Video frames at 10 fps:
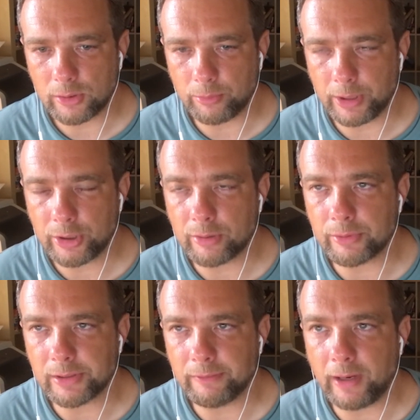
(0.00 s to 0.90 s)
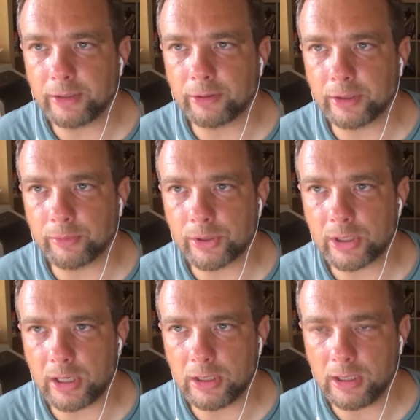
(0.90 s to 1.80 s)
So pressure was the factor that was
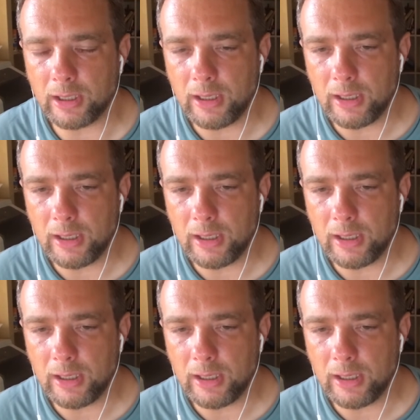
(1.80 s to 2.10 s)
changing.